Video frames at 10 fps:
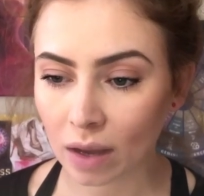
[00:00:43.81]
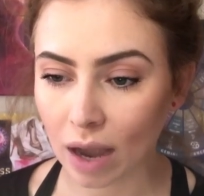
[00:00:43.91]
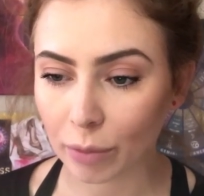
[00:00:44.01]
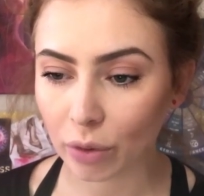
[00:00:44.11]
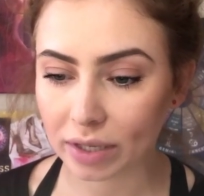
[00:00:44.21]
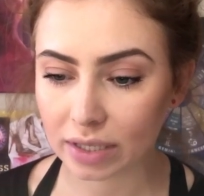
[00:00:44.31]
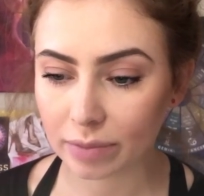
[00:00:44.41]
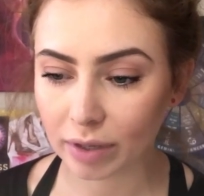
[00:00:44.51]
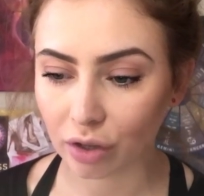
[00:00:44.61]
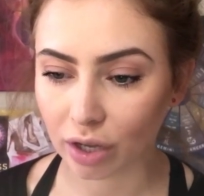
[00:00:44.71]
I'm going to
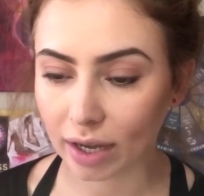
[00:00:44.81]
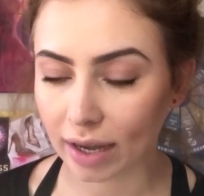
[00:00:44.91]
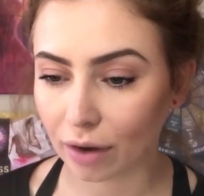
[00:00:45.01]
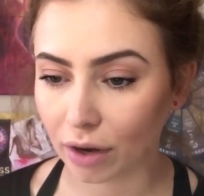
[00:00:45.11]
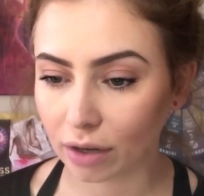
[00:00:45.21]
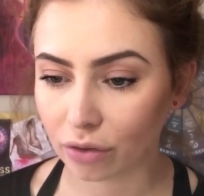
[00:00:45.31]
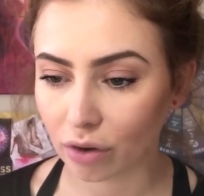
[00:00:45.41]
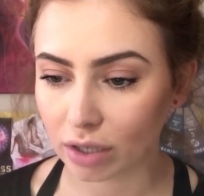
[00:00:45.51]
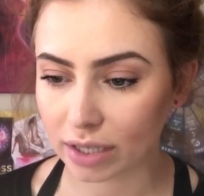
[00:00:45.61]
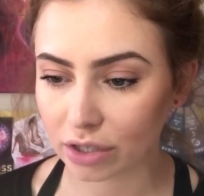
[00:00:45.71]
be looking at Ariana
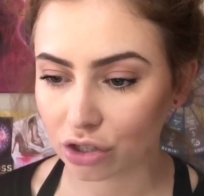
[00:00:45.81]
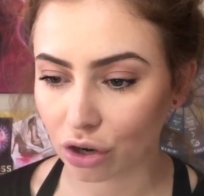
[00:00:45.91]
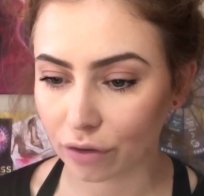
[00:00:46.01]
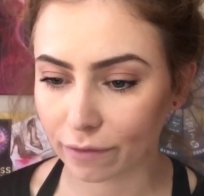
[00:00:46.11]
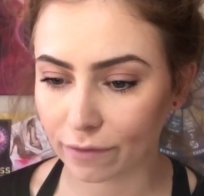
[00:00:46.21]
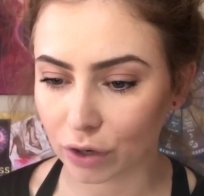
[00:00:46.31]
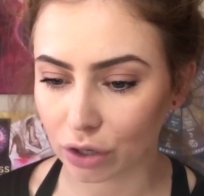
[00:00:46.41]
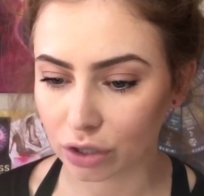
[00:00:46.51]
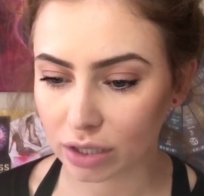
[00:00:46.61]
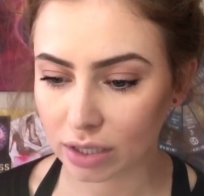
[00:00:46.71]
Grande's chart
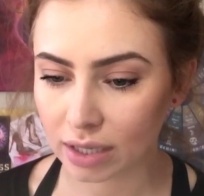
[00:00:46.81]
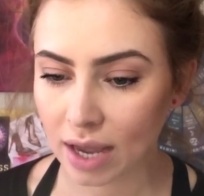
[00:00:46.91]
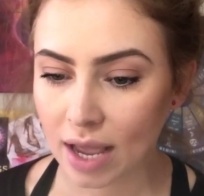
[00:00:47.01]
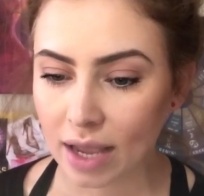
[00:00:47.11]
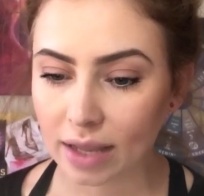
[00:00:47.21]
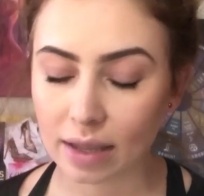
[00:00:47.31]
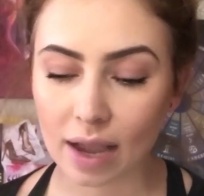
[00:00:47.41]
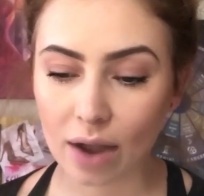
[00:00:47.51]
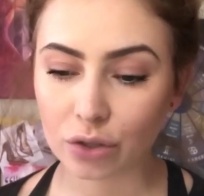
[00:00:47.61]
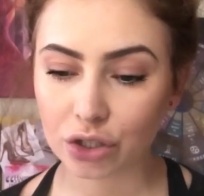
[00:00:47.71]
first.
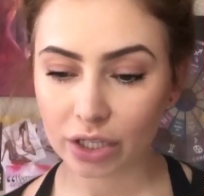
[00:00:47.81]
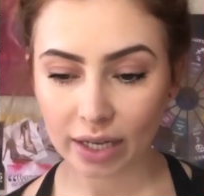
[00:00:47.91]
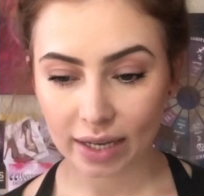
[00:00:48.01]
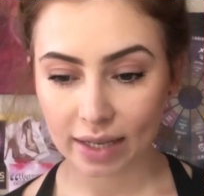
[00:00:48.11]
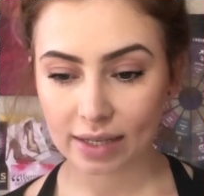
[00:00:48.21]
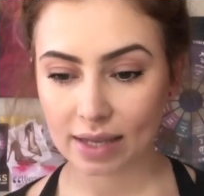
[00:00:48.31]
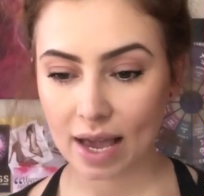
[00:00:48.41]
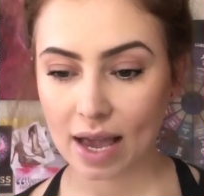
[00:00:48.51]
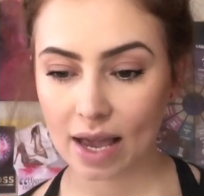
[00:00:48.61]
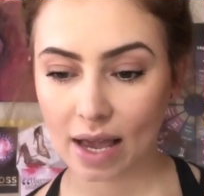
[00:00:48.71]
Now, she is
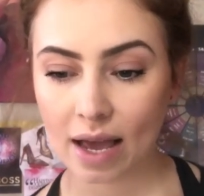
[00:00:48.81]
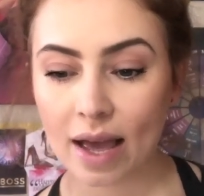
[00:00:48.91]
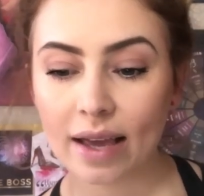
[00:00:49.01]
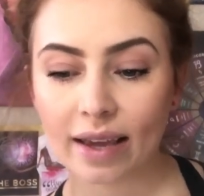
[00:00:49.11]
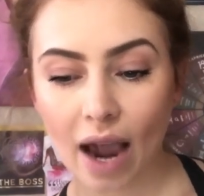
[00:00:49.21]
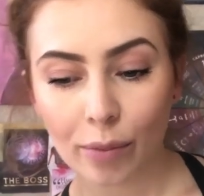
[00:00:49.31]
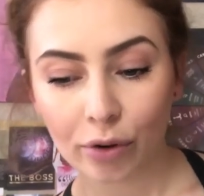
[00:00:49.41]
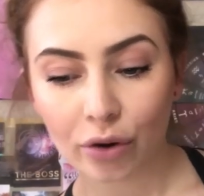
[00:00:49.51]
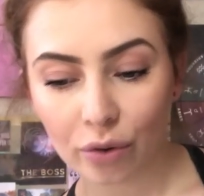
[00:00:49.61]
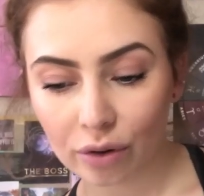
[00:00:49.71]
a
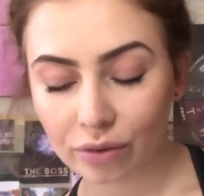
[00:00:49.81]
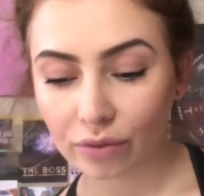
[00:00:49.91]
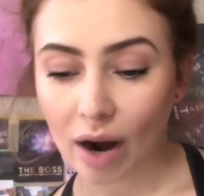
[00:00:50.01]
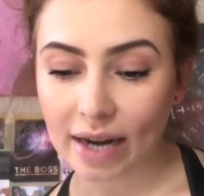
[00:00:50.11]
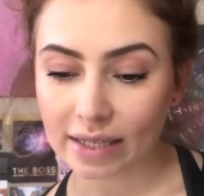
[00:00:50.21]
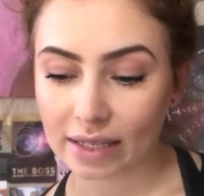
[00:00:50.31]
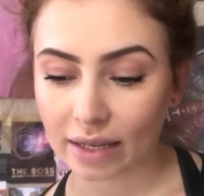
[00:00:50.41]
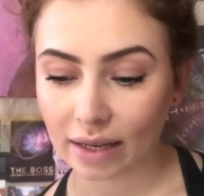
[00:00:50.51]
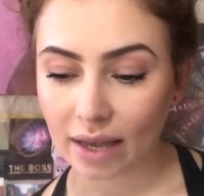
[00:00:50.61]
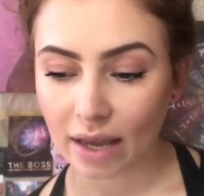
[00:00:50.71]
Capricorn
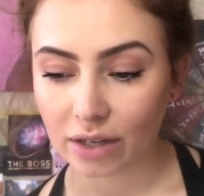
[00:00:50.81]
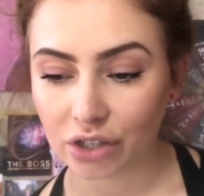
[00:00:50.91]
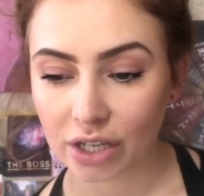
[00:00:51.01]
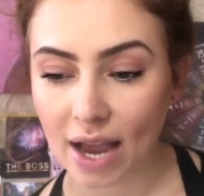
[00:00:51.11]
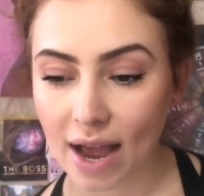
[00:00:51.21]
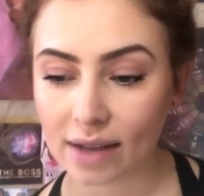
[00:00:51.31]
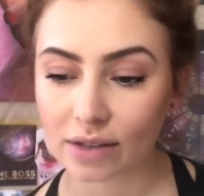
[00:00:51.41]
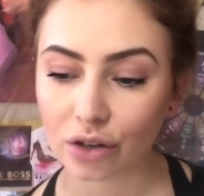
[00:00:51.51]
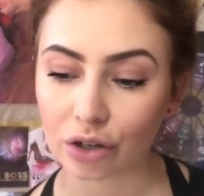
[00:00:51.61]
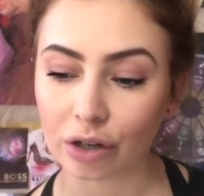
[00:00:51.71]
rising, and she has
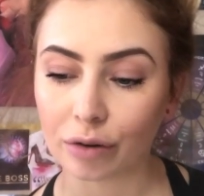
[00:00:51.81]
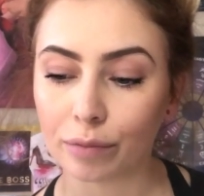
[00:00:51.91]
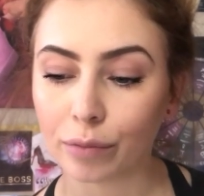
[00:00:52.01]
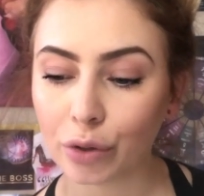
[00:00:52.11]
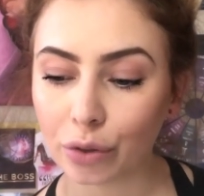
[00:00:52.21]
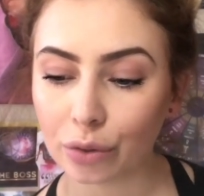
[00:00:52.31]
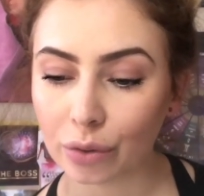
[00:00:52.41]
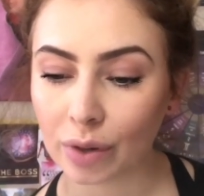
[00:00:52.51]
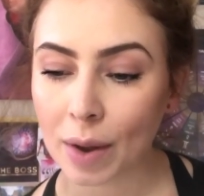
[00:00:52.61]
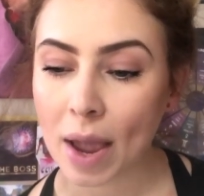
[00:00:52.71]
her
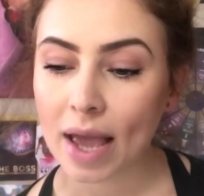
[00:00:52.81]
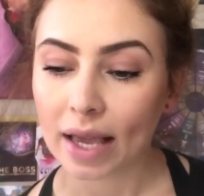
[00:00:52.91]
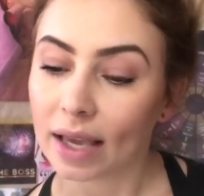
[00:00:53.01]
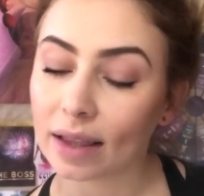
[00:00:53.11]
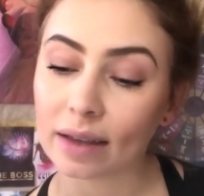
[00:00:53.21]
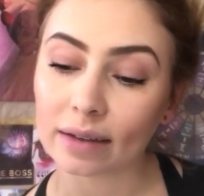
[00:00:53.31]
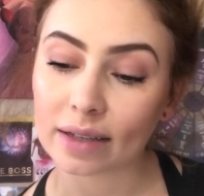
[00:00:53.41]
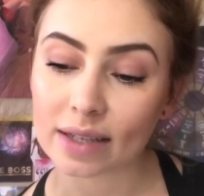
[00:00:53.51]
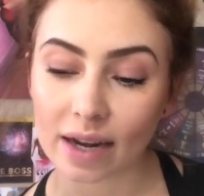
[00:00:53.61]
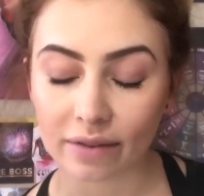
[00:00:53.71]
moon in the
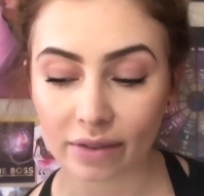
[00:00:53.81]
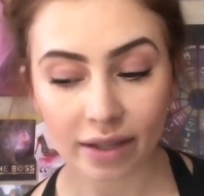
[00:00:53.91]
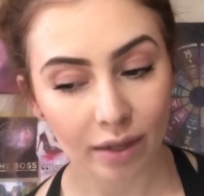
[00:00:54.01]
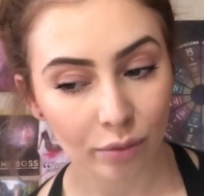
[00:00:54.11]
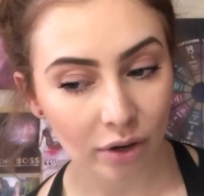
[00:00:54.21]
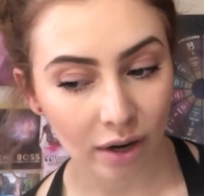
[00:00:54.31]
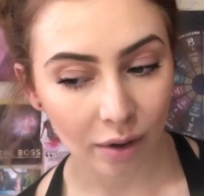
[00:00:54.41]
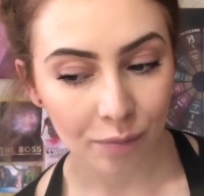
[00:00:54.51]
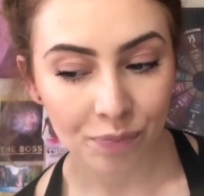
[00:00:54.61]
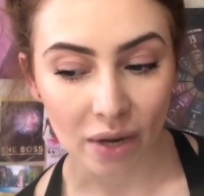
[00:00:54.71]
sign of
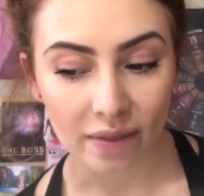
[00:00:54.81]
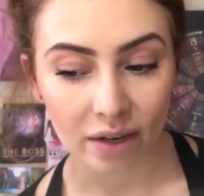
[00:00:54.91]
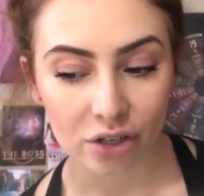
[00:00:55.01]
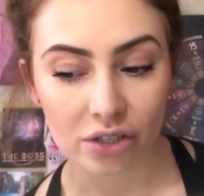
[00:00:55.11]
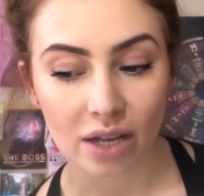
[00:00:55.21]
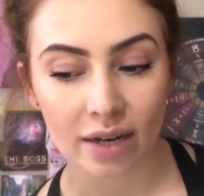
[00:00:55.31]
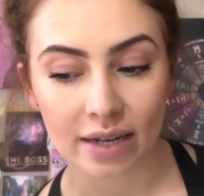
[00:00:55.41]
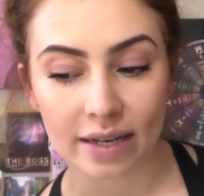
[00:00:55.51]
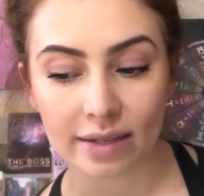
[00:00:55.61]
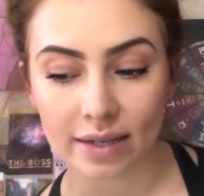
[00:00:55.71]
Libra, and then her sun
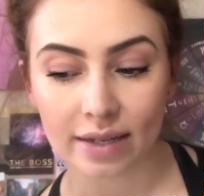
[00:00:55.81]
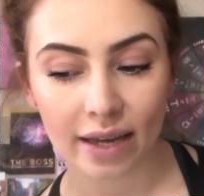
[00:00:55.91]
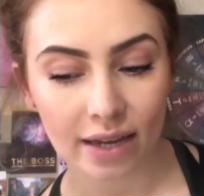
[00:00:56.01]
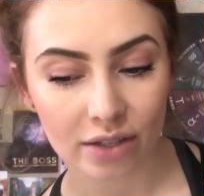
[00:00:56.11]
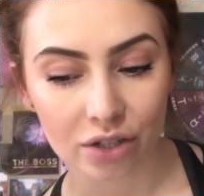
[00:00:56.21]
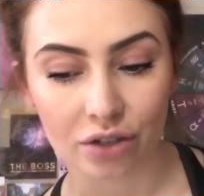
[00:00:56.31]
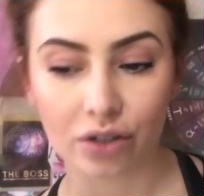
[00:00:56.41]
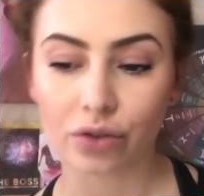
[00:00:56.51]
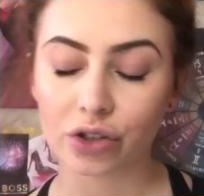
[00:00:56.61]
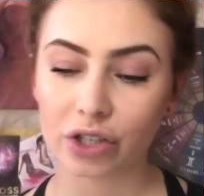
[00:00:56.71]
is in Cancer.
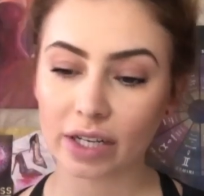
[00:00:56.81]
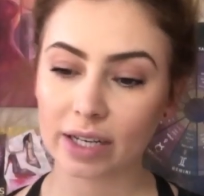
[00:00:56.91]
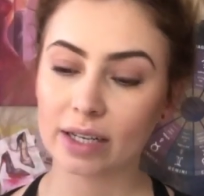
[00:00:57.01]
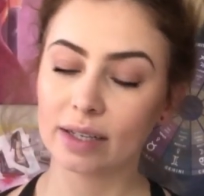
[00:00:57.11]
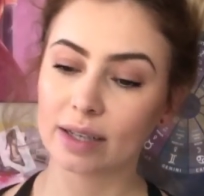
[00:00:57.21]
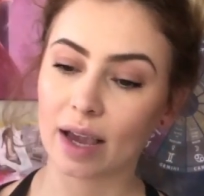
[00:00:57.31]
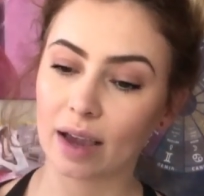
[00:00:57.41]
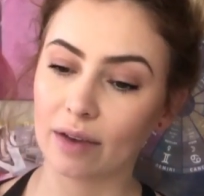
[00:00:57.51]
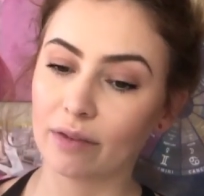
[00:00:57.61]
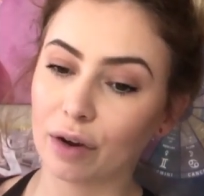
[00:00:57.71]
So she is
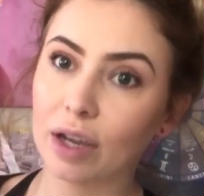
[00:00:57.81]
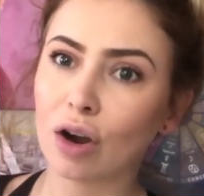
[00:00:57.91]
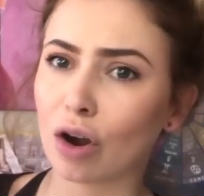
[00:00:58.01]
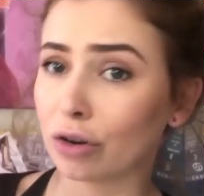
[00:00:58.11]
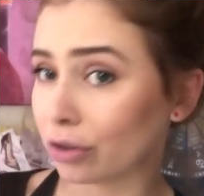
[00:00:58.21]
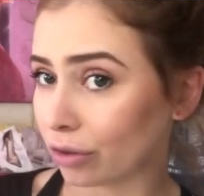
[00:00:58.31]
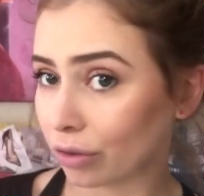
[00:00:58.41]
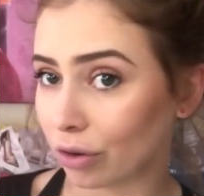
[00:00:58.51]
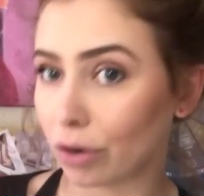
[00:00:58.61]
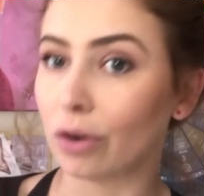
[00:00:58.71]
a very
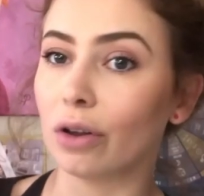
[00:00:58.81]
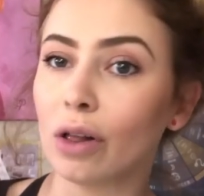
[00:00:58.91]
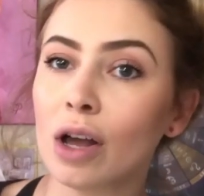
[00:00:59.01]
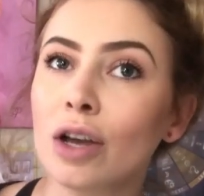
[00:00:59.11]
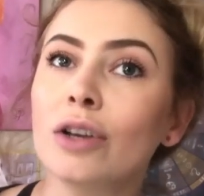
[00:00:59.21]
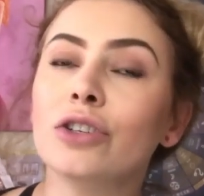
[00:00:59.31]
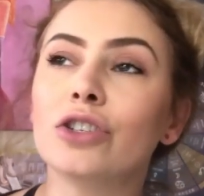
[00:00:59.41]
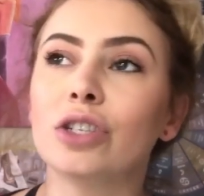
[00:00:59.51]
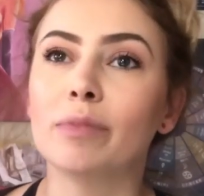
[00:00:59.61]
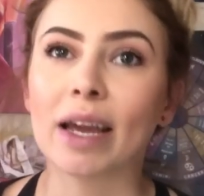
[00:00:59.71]
cardinal girl.
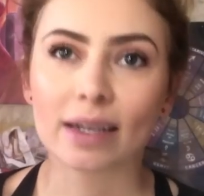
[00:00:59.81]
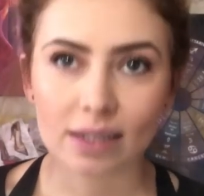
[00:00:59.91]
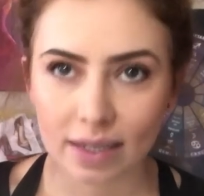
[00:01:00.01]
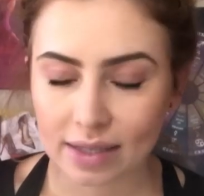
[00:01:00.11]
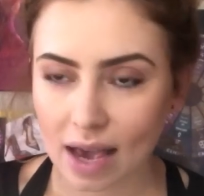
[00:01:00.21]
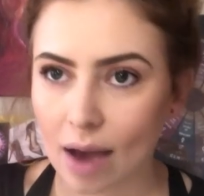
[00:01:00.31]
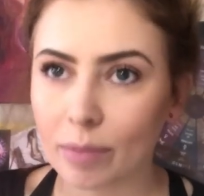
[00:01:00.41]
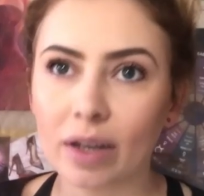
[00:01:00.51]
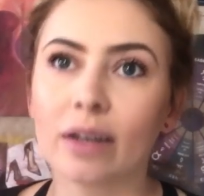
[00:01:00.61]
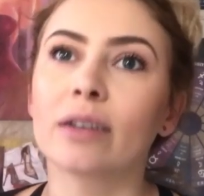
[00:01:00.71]
She makes things
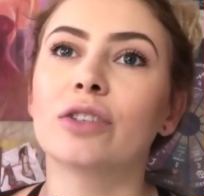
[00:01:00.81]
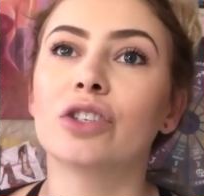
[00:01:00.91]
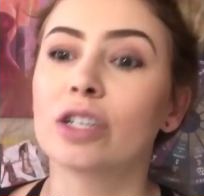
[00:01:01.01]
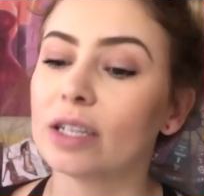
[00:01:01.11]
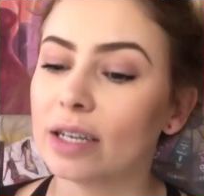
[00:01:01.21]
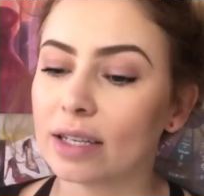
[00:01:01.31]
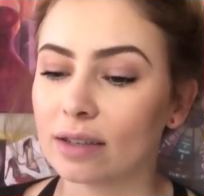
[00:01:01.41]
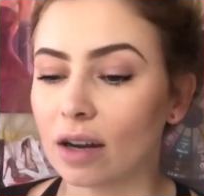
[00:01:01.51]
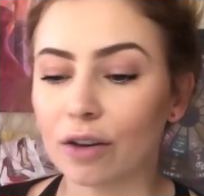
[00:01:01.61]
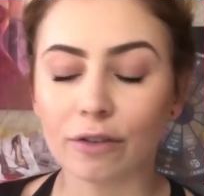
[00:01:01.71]
happen. She is
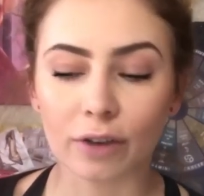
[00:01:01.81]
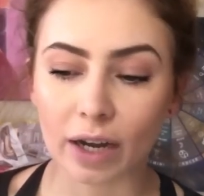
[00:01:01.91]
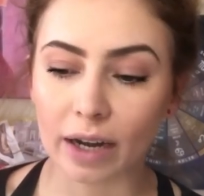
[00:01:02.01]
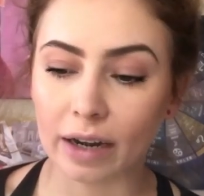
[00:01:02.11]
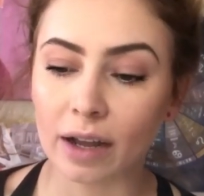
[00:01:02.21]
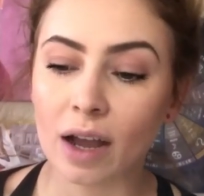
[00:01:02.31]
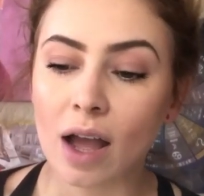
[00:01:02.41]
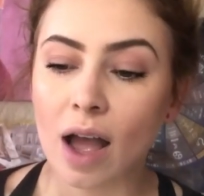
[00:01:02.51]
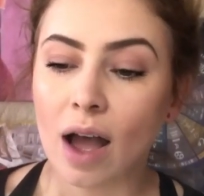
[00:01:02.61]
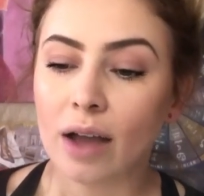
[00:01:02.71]
not afraid
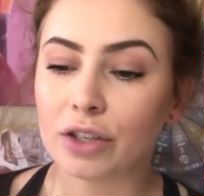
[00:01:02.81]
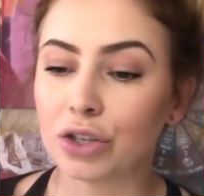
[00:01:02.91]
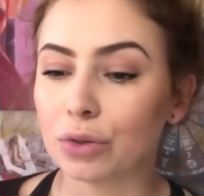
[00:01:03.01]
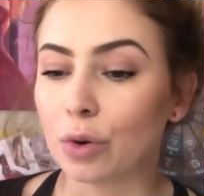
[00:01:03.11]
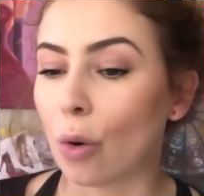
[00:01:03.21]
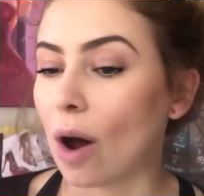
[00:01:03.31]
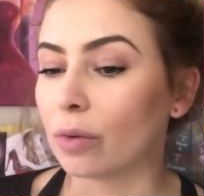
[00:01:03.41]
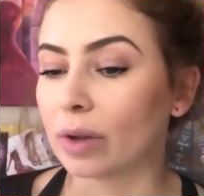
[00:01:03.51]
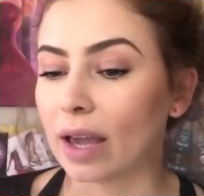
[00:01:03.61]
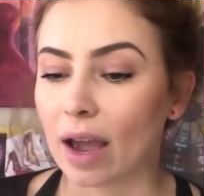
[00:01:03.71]
to go out and